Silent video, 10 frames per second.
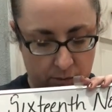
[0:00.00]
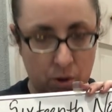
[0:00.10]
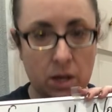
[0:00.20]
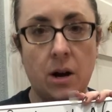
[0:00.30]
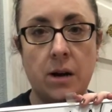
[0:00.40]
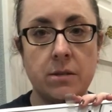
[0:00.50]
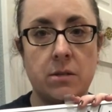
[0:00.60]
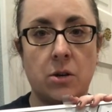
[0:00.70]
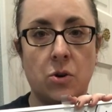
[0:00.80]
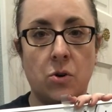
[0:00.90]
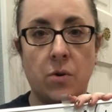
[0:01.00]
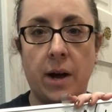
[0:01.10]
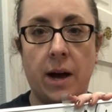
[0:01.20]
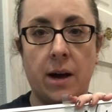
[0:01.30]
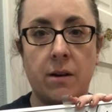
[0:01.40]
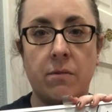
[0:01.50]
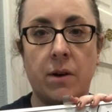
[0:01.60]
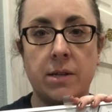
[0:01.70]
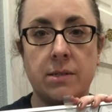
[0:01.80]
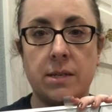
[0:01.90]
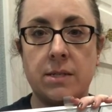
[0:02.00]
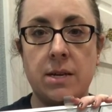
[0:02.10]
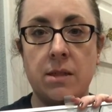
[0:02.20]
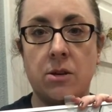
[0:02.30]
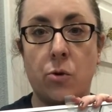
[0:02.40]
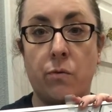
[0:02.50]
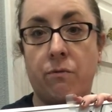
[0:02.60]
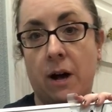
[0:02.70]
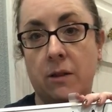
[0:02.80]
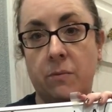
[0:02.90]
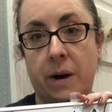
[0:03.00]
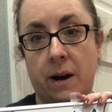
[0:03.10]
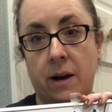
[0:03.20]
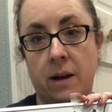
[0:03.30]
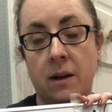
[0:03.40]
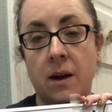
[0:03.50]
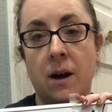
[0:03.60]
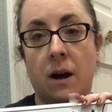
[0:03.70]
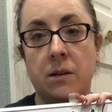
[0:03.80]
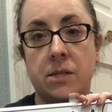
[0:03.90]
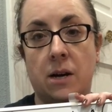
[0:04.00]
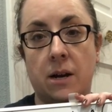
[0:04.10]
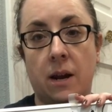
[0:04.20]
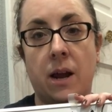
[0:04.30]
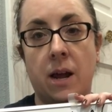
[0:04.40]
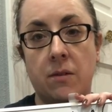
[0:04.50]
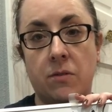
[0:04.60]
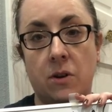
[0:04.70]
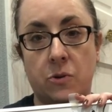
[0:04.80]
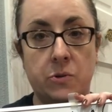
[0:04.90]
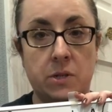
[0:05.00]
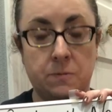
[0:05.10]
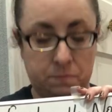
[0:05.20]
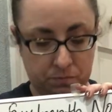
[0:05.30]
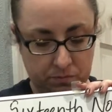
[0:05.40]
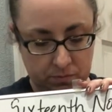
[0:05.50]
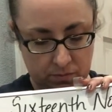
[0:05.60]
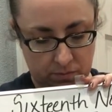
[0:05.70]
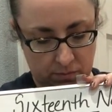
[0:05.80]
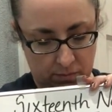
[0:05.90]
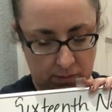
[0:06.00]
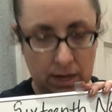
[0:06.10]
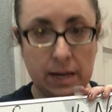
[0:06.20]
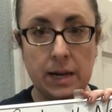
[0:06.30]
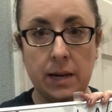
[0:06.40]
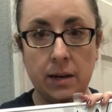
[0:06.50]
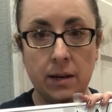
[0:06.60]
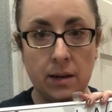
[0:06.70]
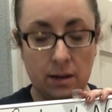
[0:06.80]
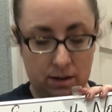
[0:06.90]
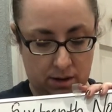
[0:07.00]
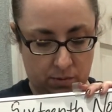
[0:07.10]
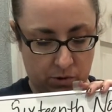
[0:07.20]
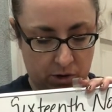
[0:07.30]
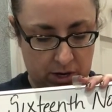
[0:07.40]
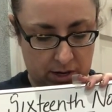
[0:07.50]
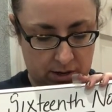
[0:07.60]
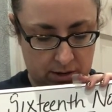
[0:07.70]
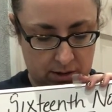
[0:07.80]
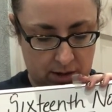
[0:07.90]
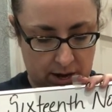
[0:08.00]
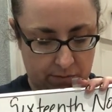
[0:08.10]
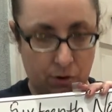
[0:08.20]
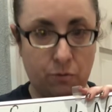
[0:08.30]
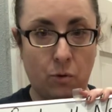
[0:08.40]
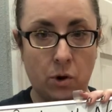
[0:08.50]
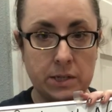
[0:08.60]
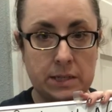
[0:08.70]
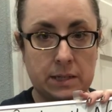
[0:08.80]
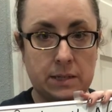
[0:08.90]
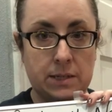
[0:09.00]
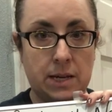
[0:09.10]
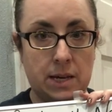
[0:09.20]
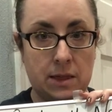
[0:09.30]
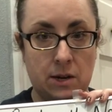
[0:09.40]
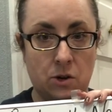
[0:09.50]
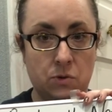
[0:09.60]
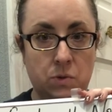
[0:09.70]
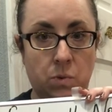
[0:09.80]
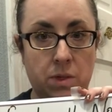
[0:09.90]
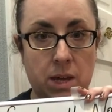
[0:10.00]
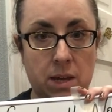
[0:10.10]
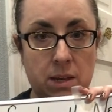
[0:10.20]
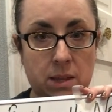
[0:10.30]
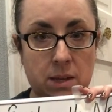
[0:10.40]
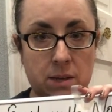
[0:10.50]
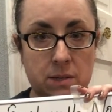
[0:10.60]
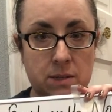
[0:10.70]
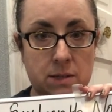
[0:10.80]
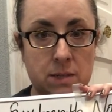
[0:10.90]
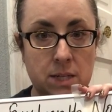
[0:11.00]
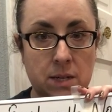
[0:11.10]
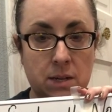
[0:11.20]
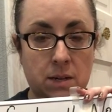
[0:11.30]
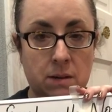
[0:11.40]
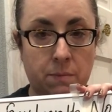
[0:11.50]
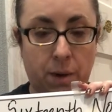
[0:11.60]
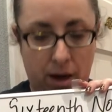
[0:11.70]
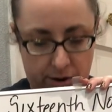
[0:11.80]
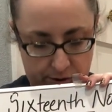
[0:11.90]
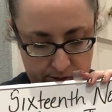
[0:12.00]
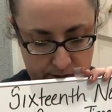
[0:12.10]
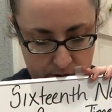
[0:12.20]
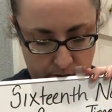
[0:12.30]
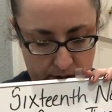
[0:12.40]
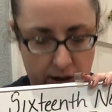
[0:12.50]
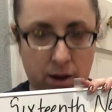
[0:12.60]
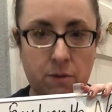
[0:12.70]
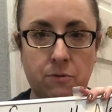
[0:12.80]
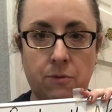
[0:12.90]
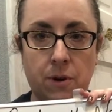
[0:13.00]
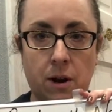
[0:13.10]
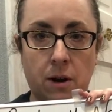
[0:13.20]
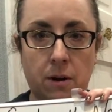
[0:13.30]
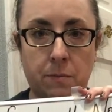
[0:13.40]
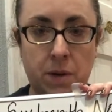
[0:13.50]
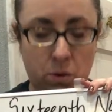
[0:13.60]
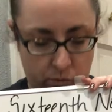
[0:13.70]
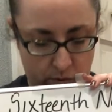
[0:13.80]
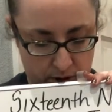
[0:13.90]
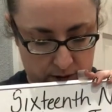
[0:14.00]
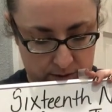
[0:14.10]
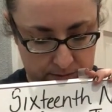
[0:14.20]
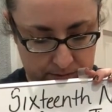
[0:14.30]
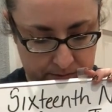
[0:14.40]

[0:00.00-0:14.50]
We can also have a 16th note followed by a dotted eighth note. Again, we're gonna have our 4 16th notes within this pattern. So we have beat 1.